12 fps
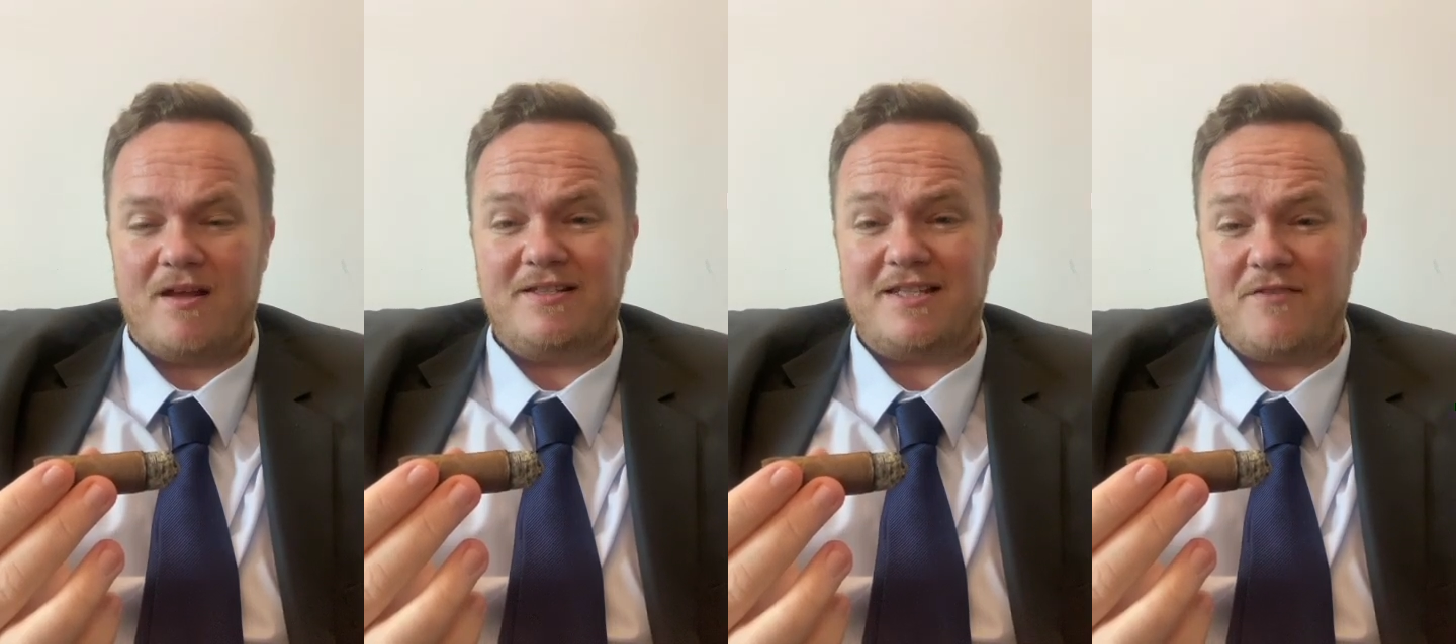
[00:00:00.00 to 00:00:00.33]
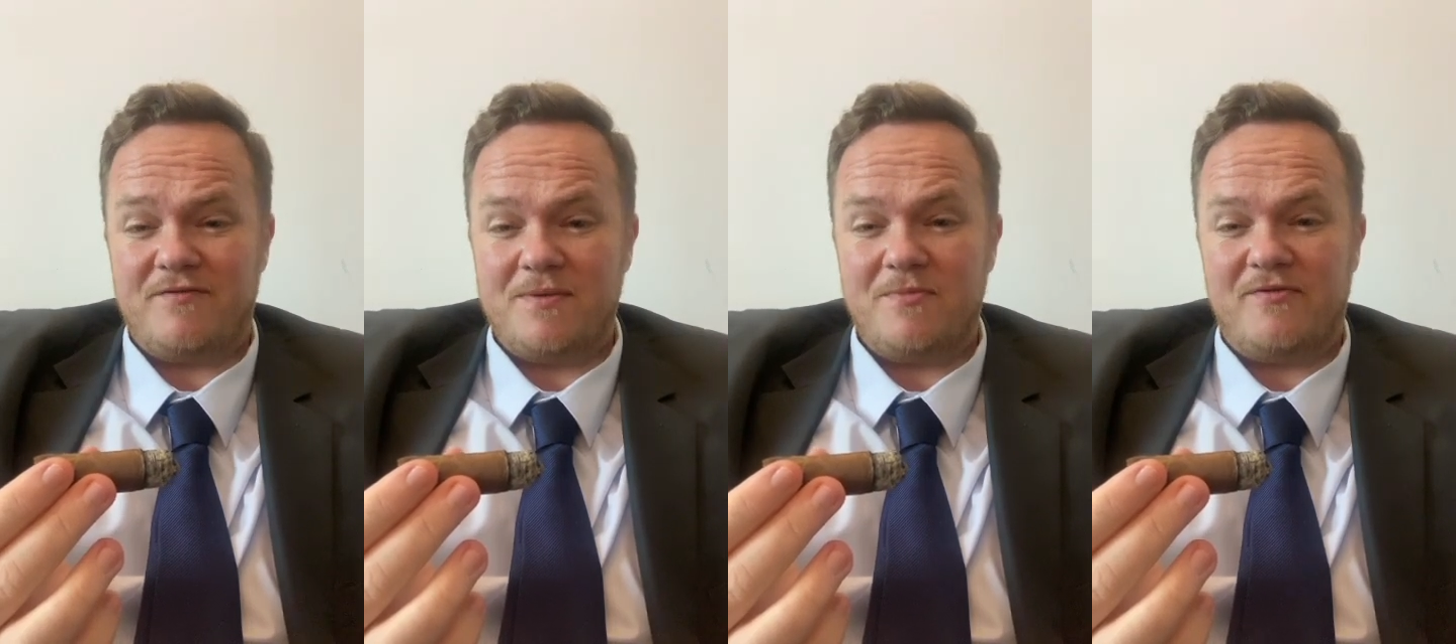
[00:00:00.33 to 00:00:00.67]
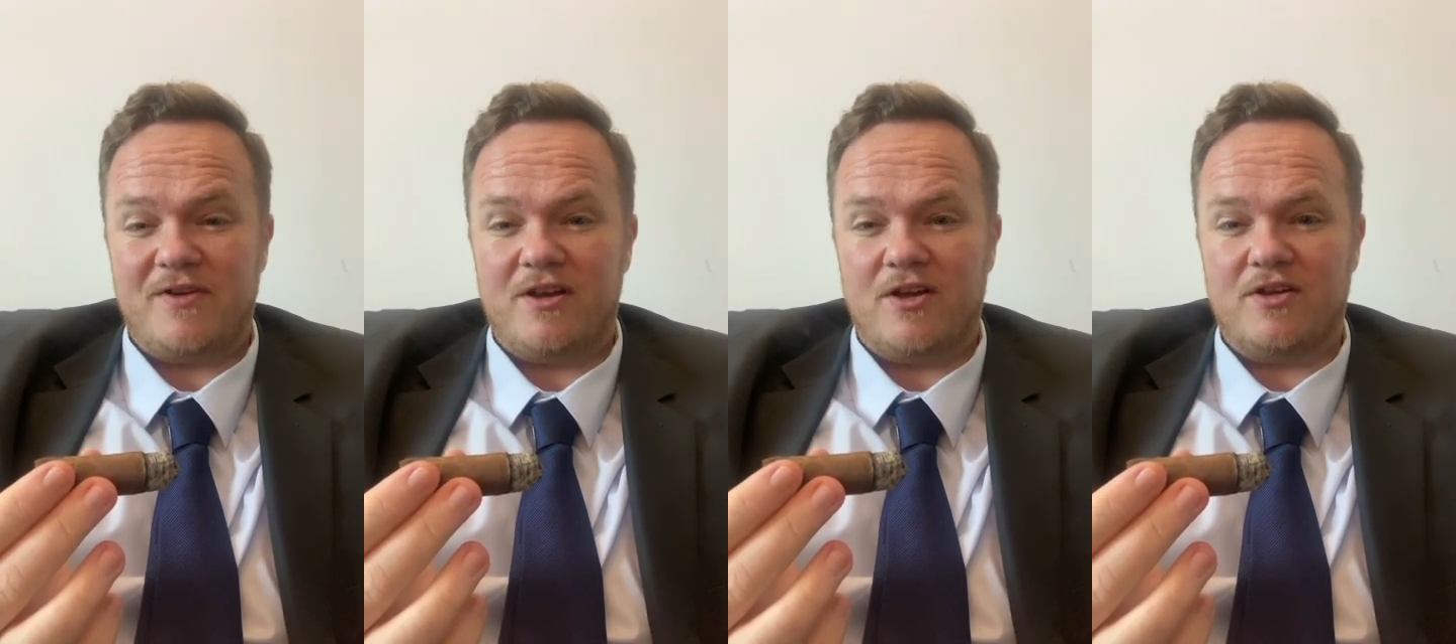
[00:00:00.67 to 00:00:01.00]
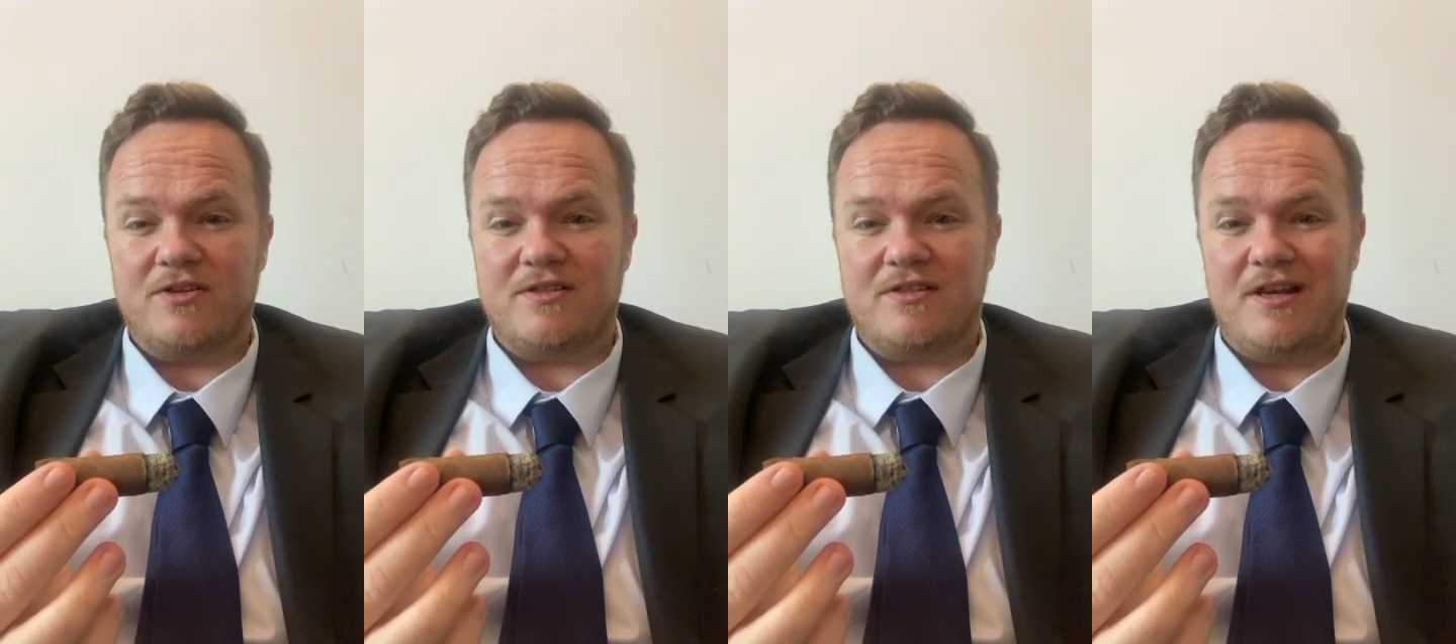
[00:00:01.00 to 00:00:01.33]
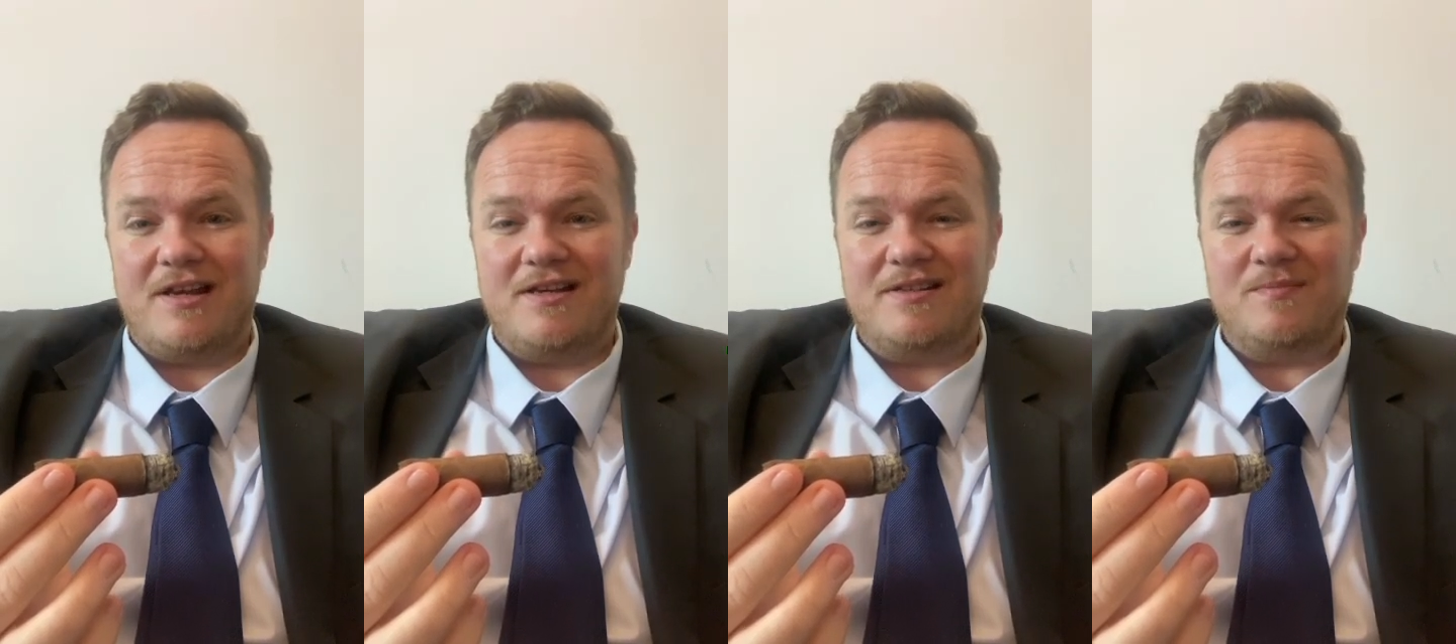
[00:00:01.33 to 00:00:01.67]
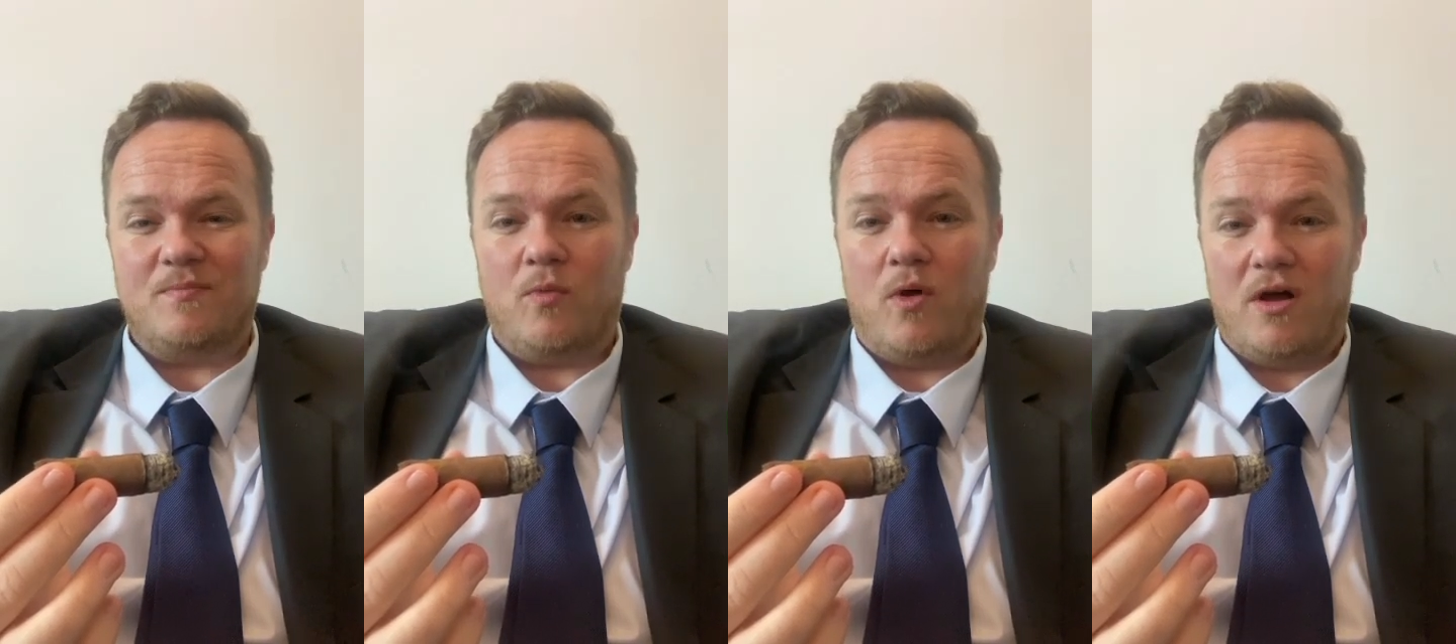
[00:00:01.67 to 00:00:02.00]
Definitely preferred last year's
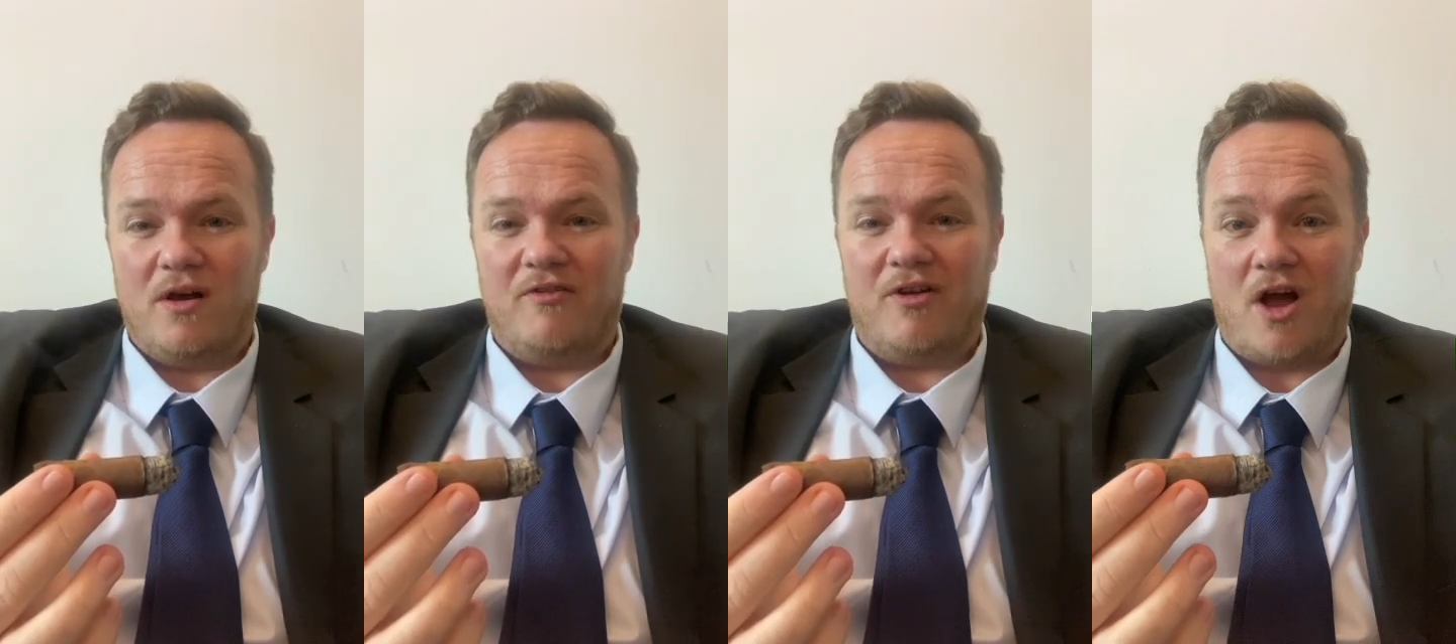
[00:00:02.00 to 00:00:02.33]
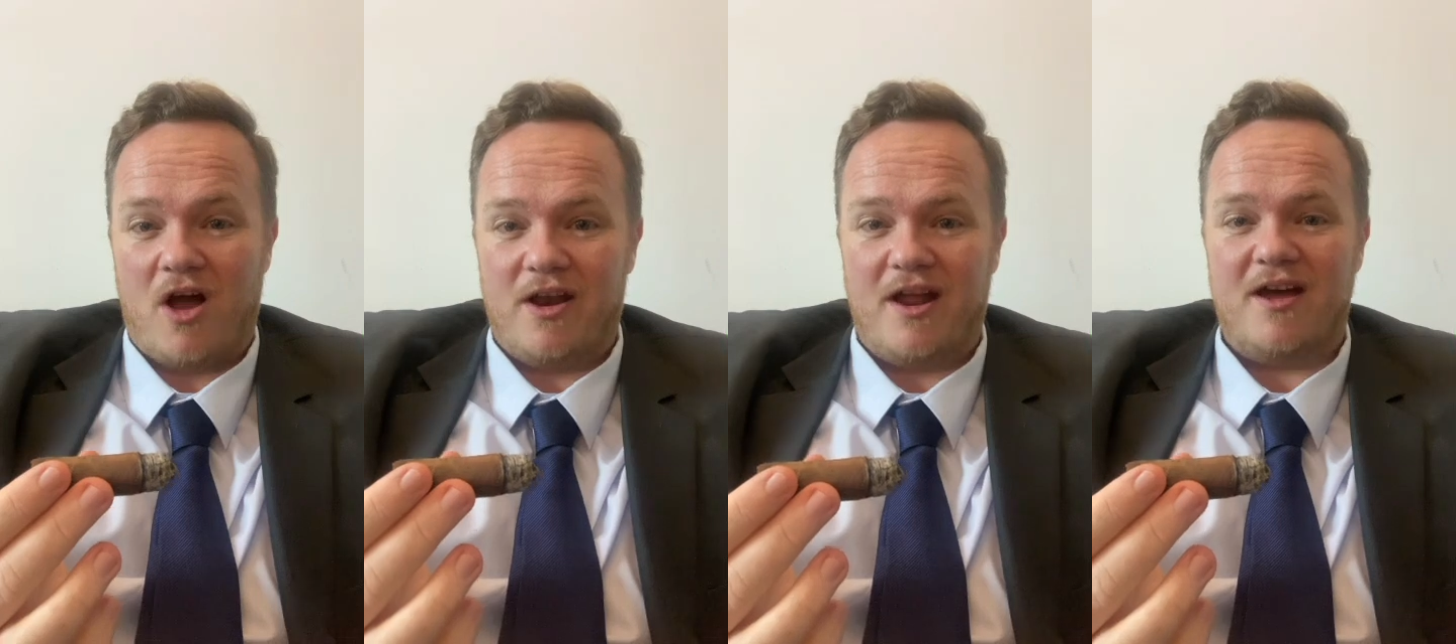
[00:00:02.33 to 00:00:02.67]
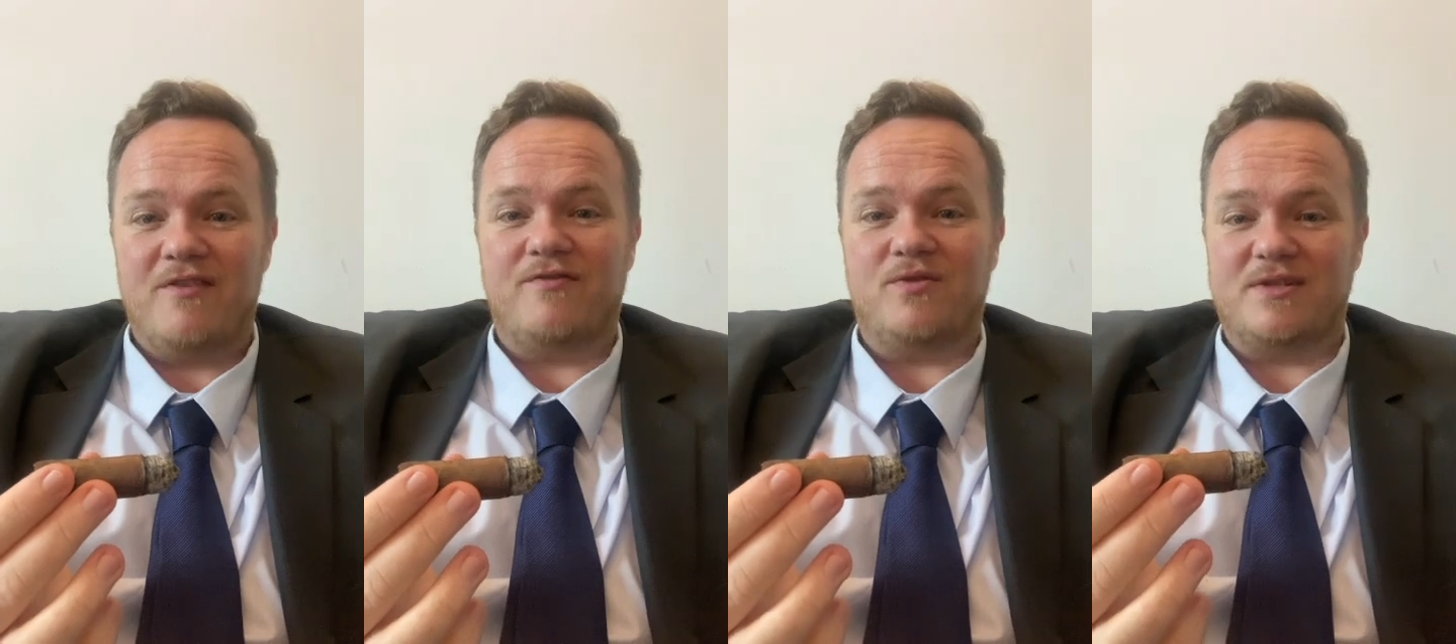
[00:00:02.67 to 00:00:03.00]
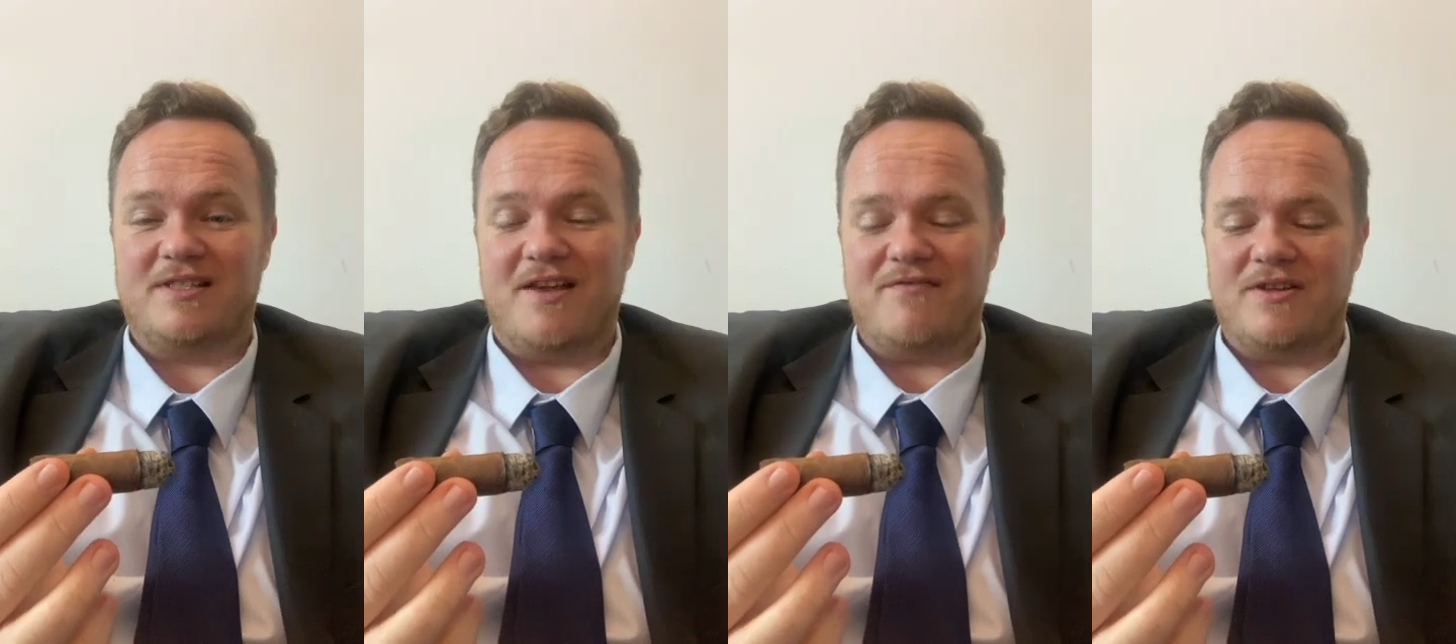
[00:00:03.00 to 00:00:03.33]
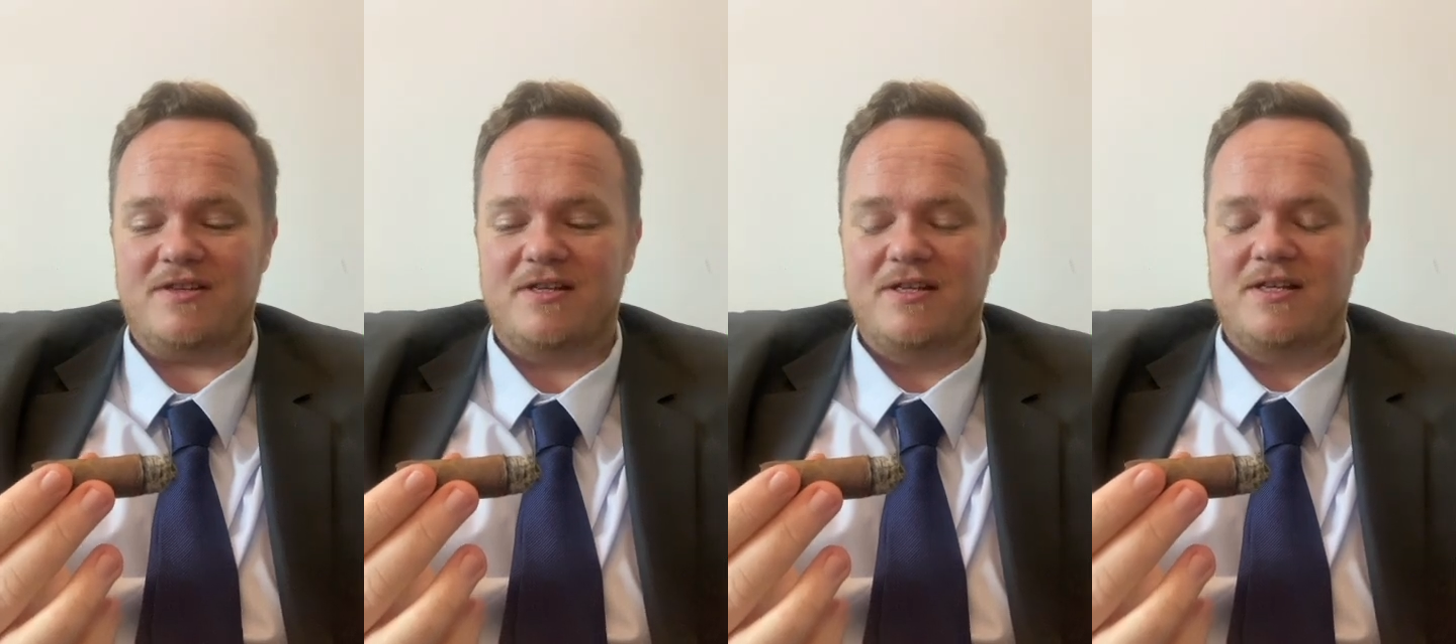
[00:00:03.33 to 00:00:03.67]
Palo Regana 47.